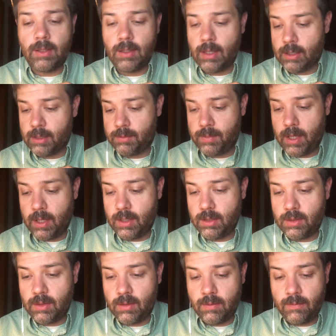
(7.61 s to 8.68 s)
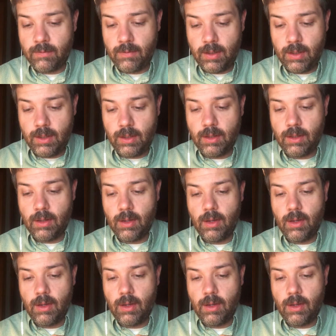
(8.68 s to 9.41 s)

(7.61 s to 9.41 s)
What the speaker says: next page of the